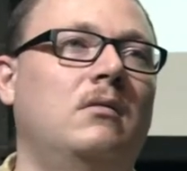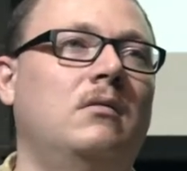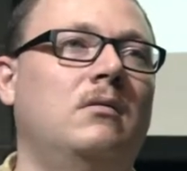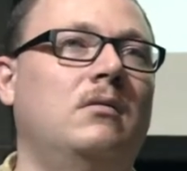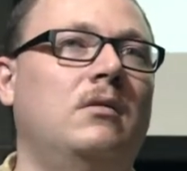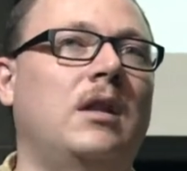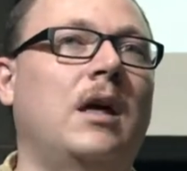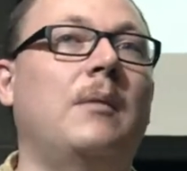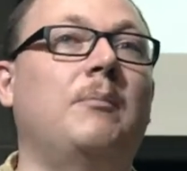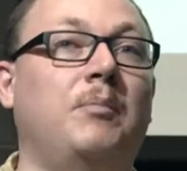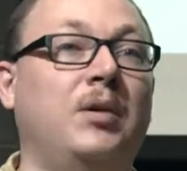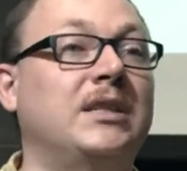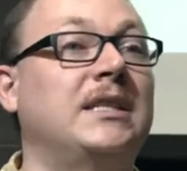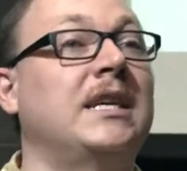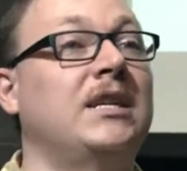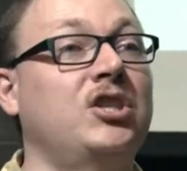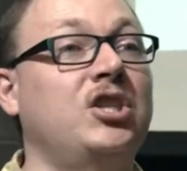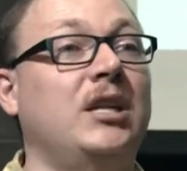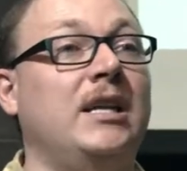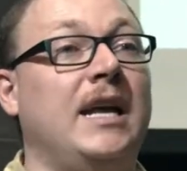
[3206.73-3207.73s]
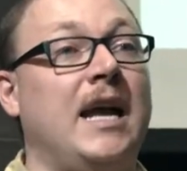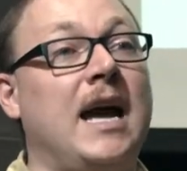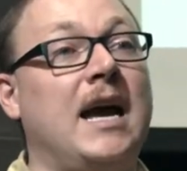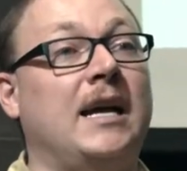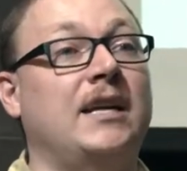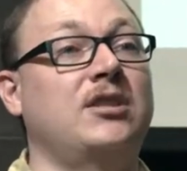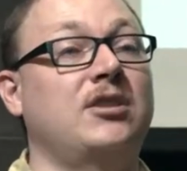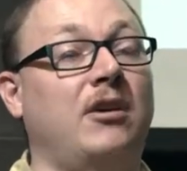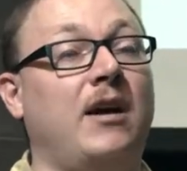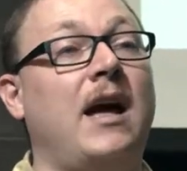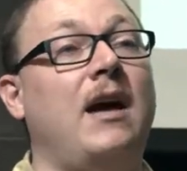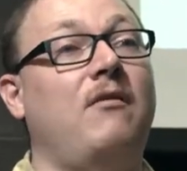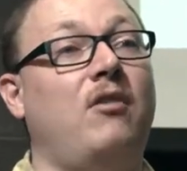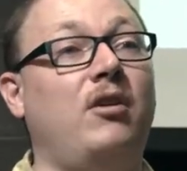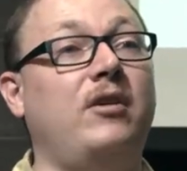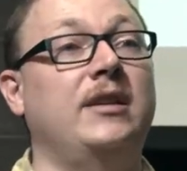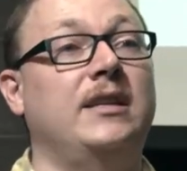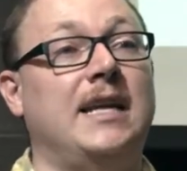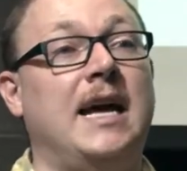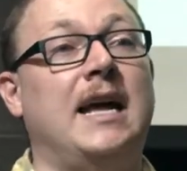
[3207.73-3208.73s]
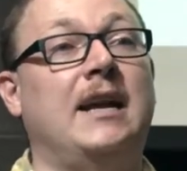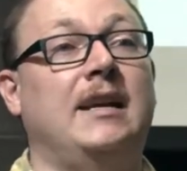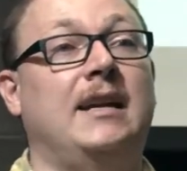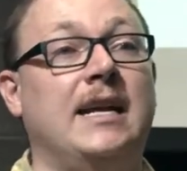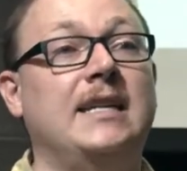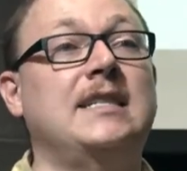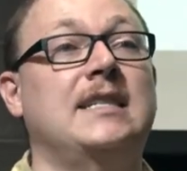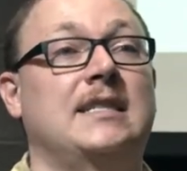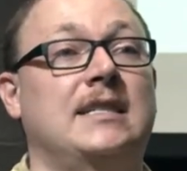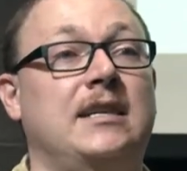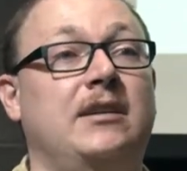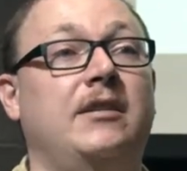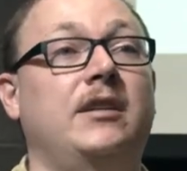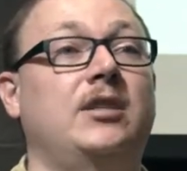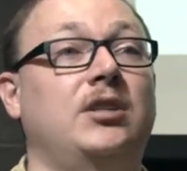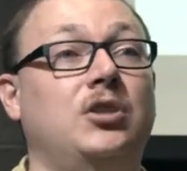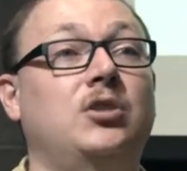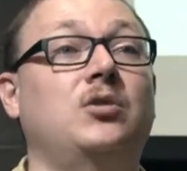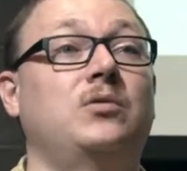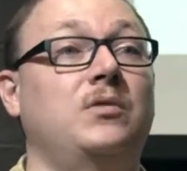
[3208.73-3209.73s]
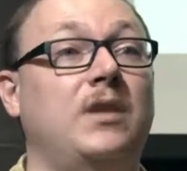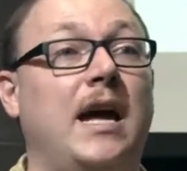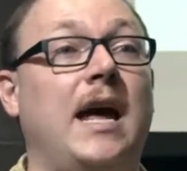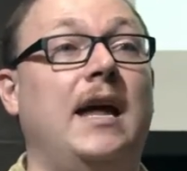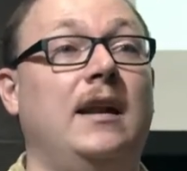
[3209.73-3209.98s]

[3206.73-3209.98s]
that potentially, yeah, because they'll have all the data necessary and to do that.